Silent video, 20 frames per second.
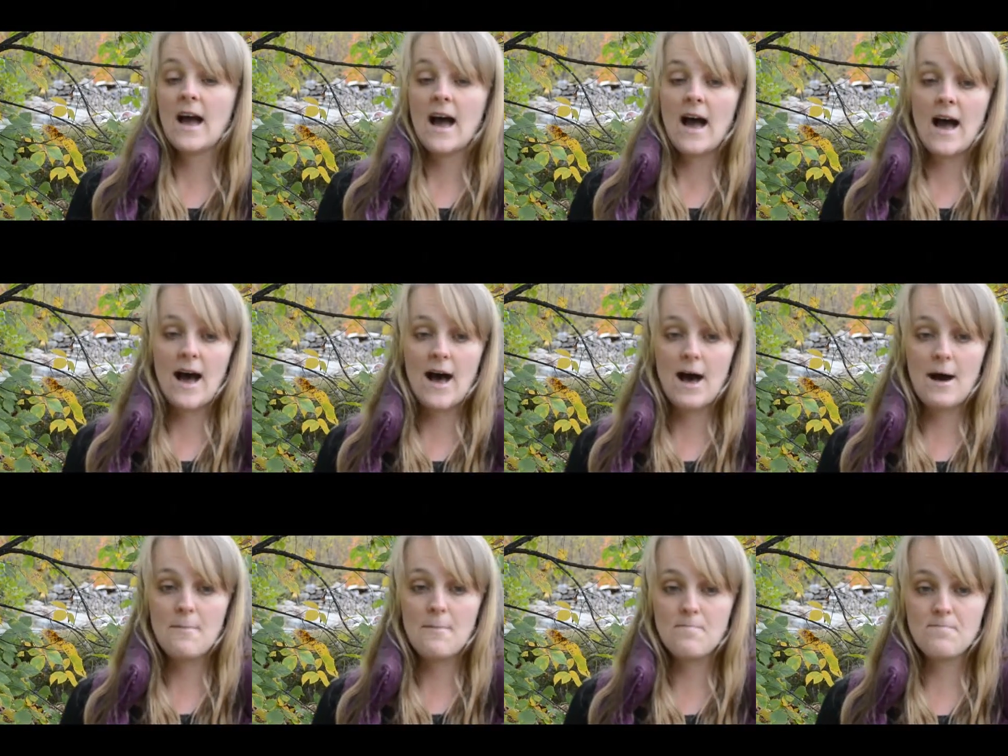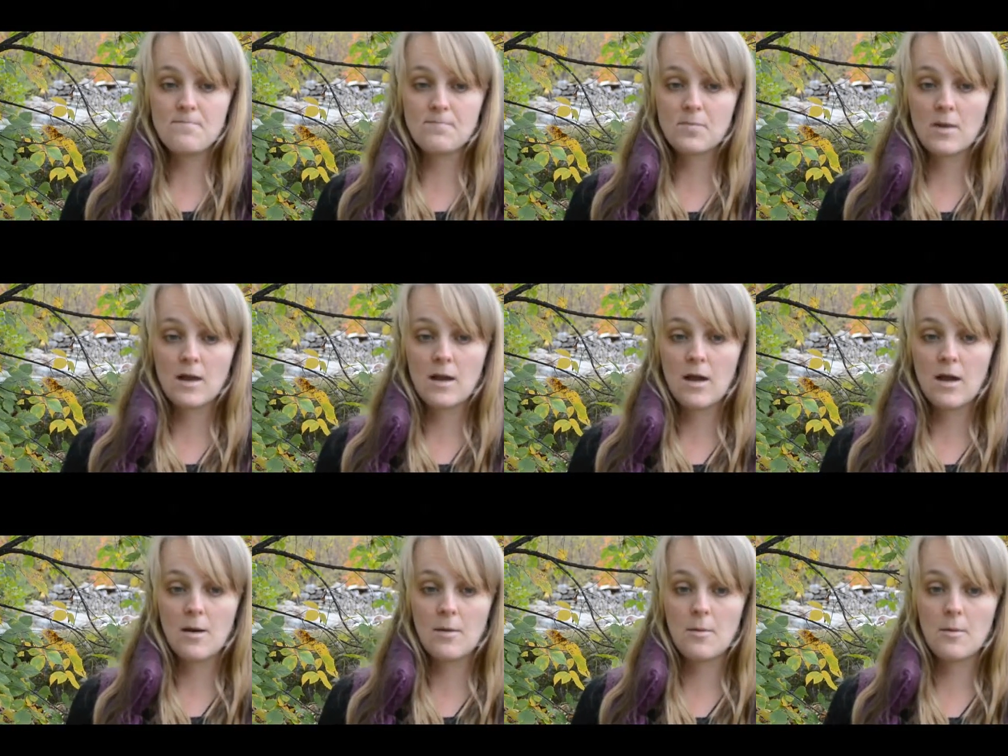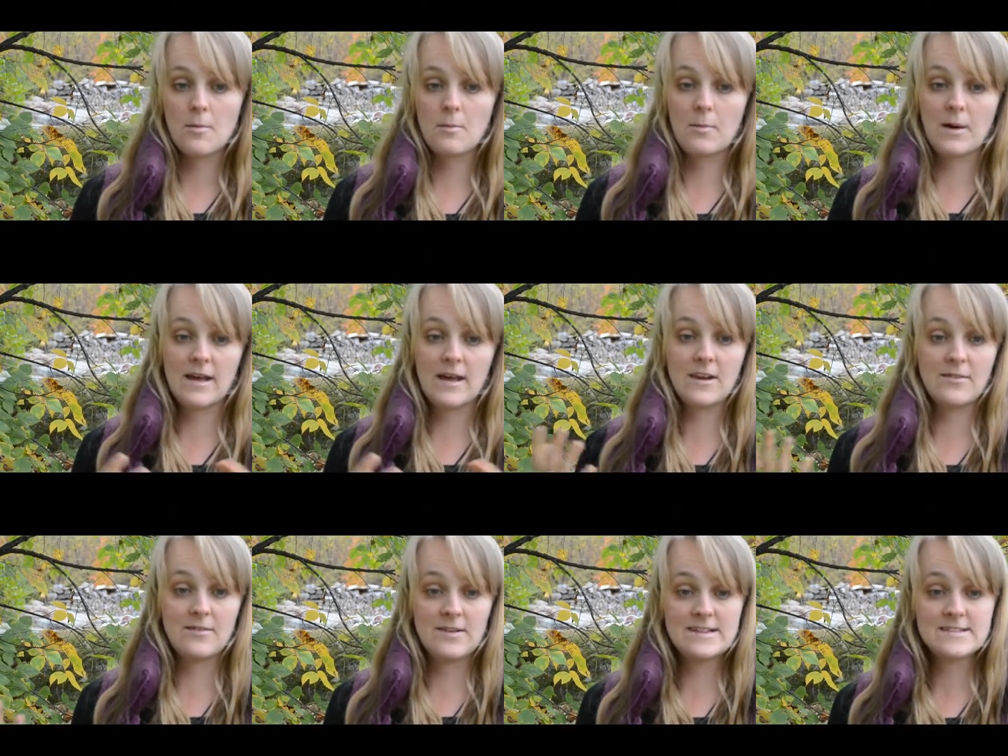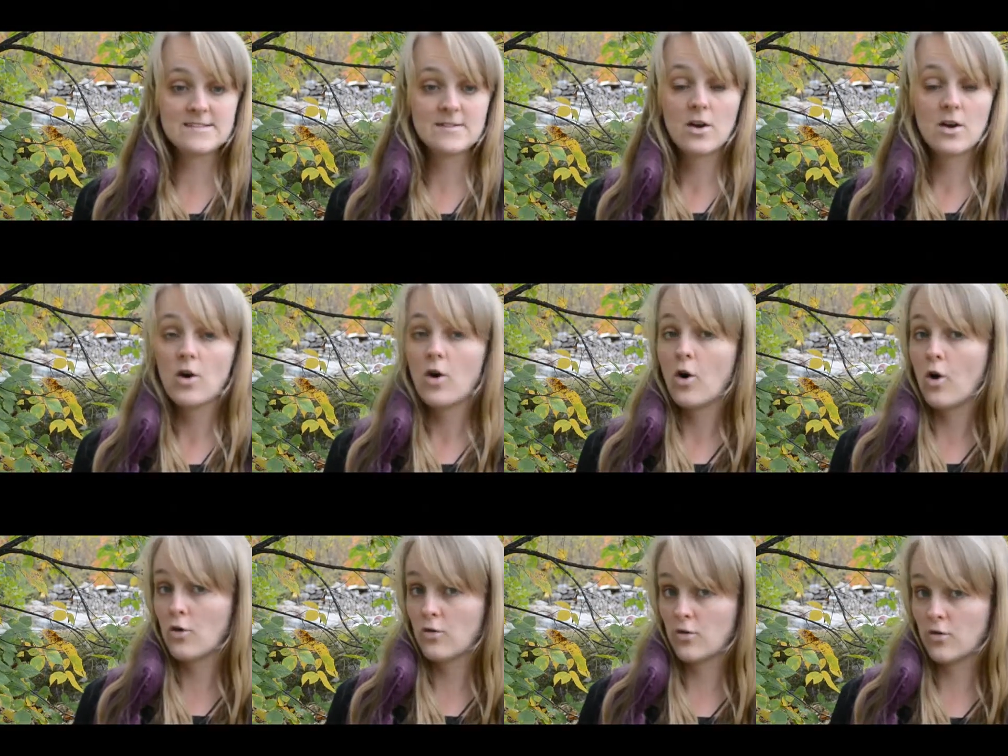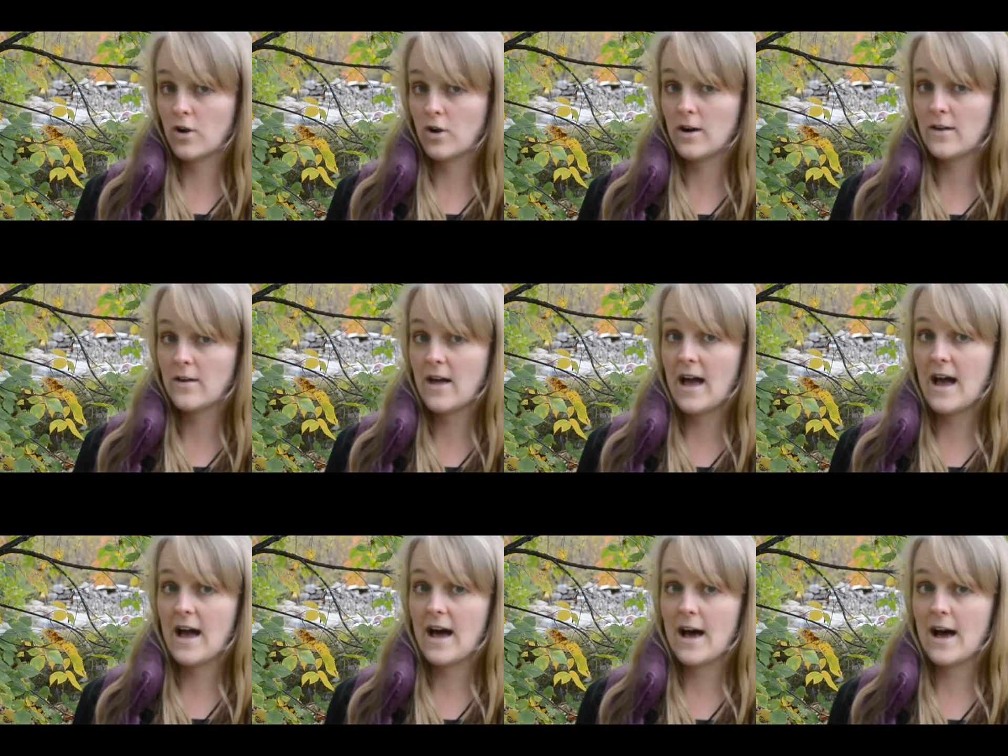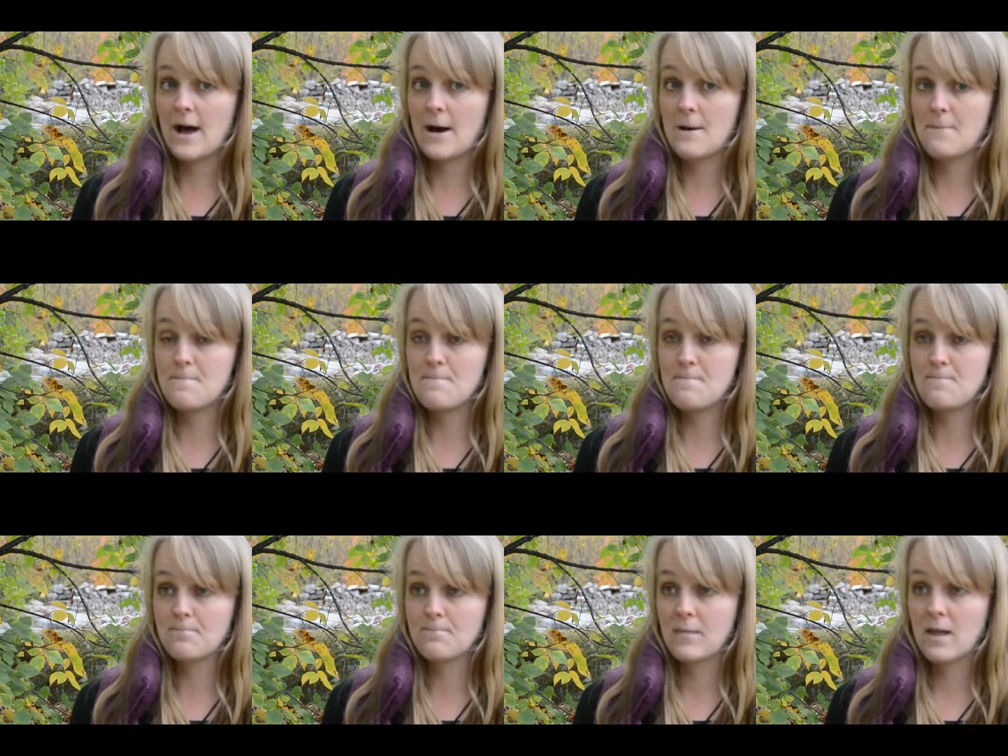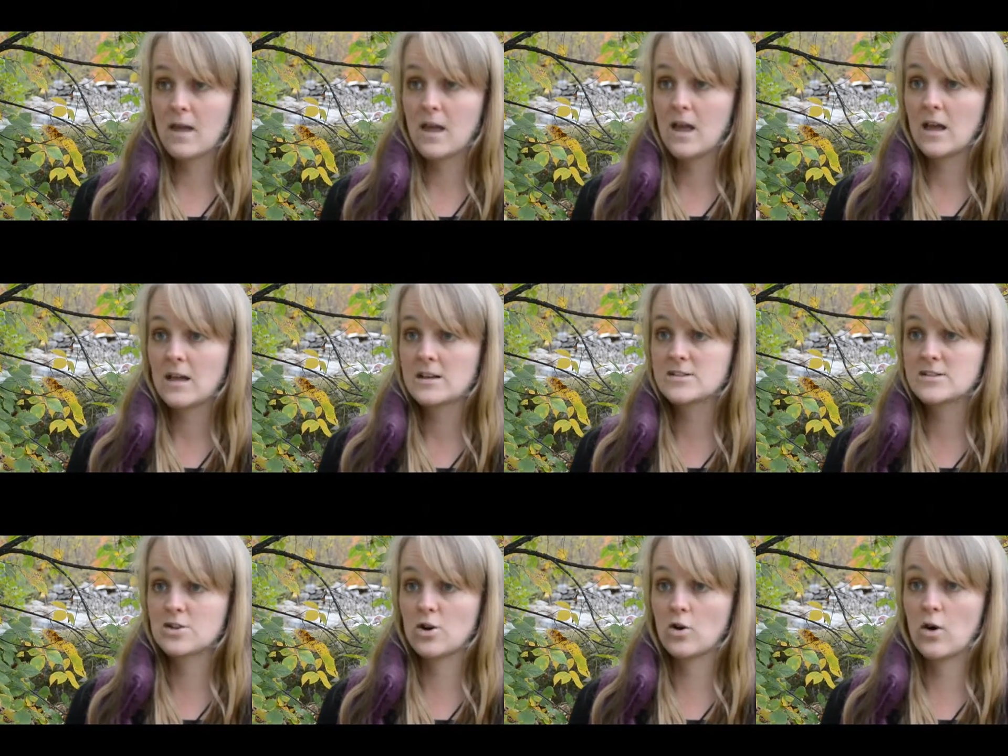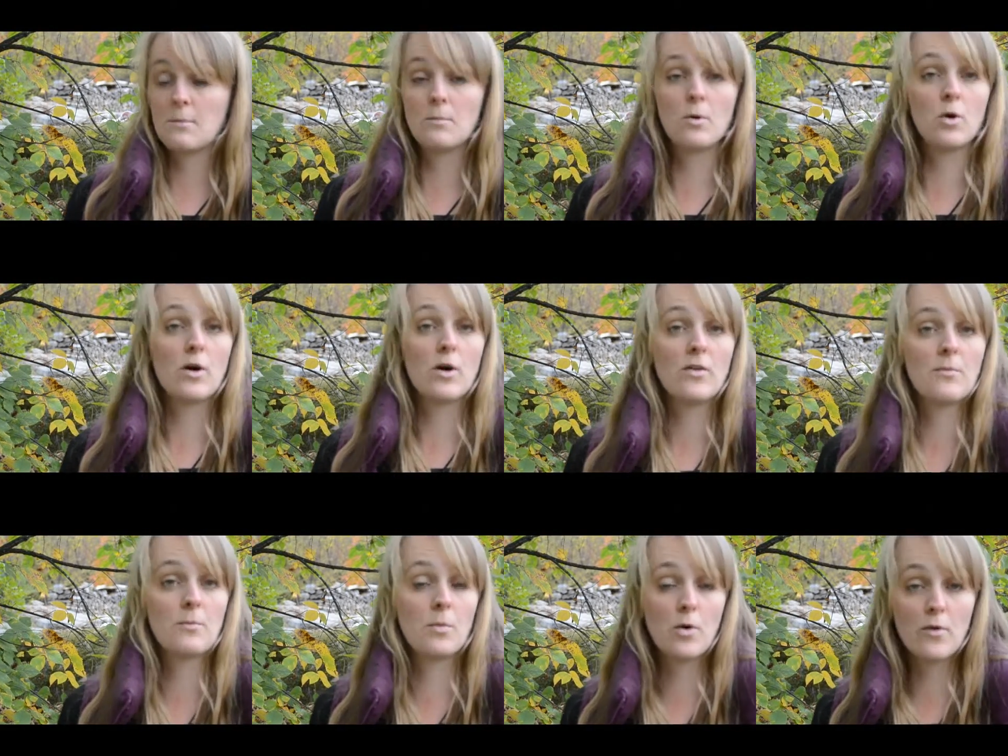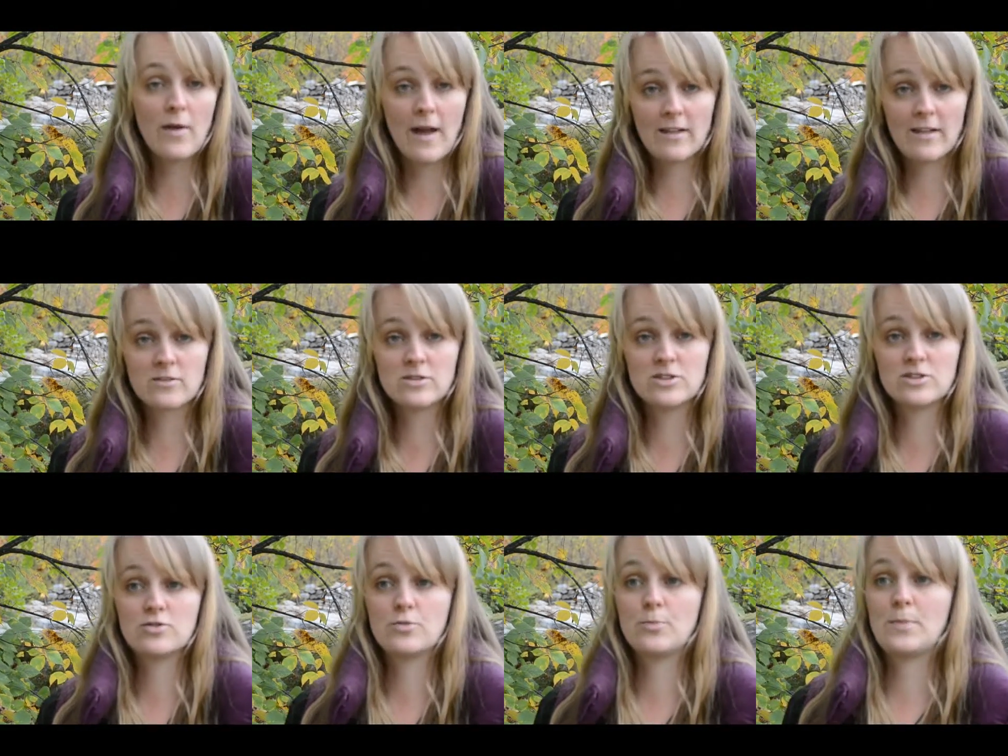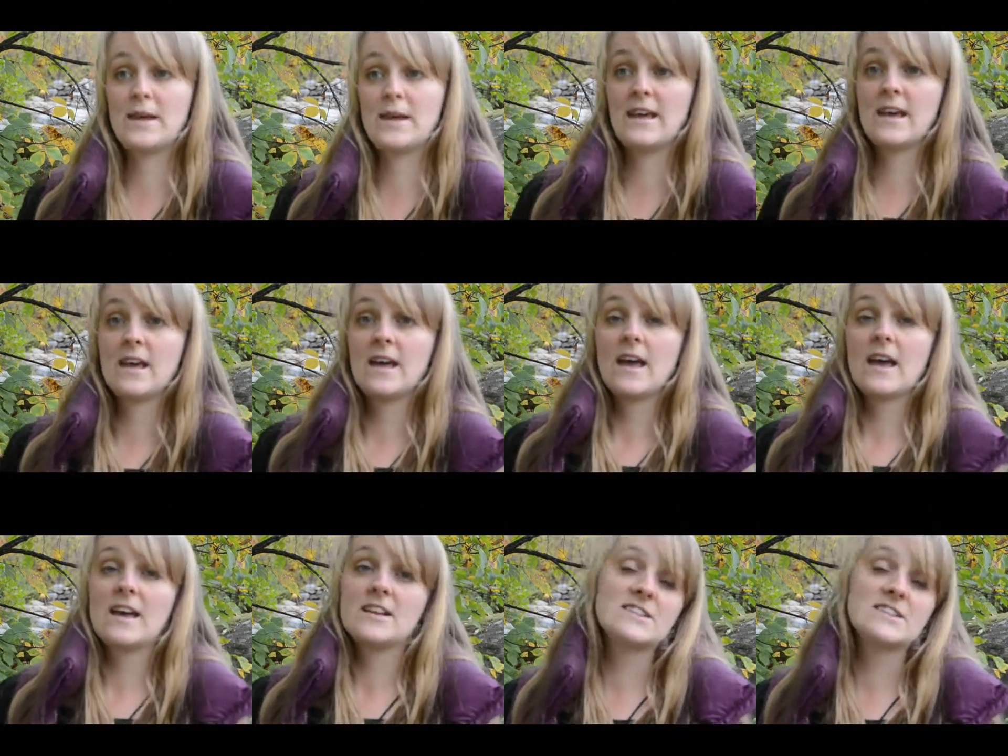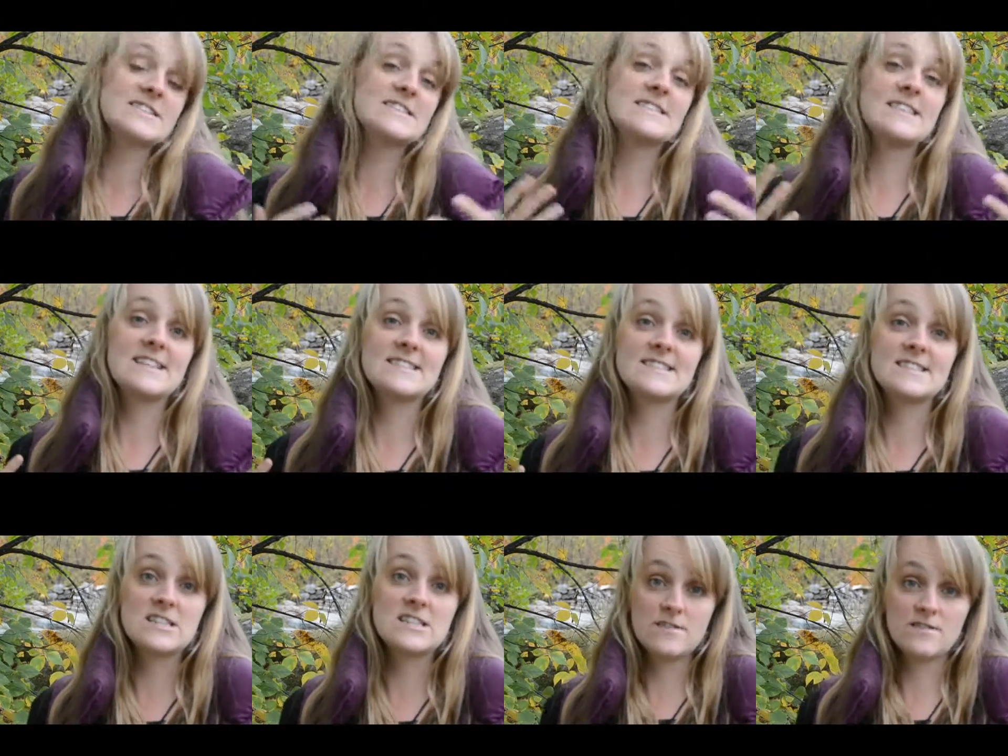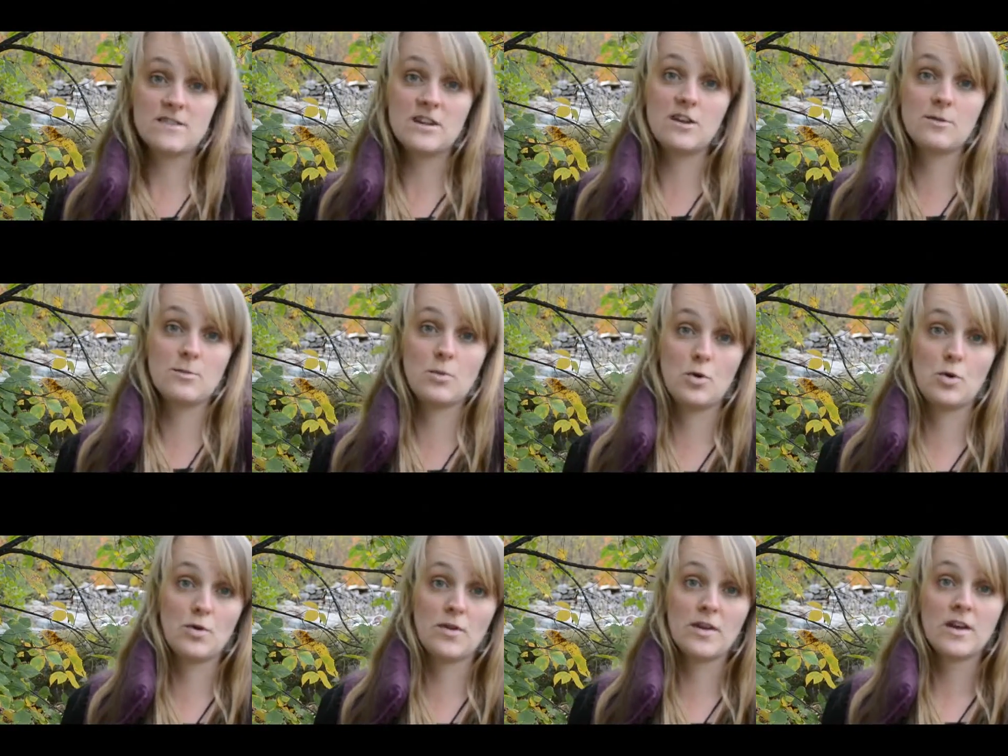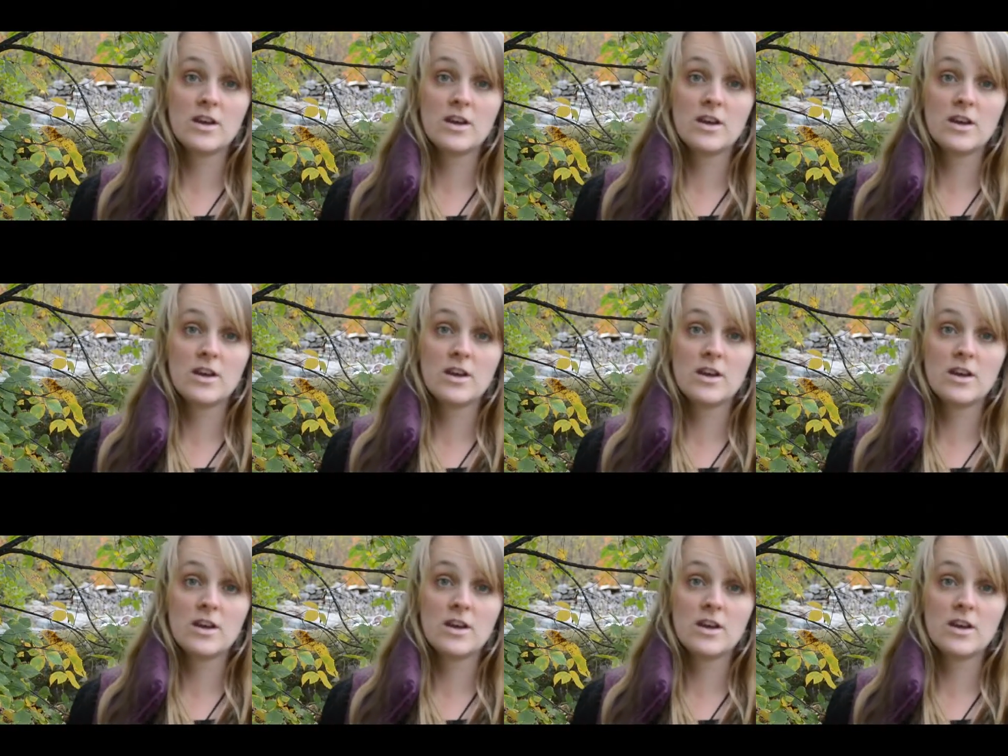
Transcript: Um, but anyways, overall, um, so a mold, allergy would be just a sensitivity to mold.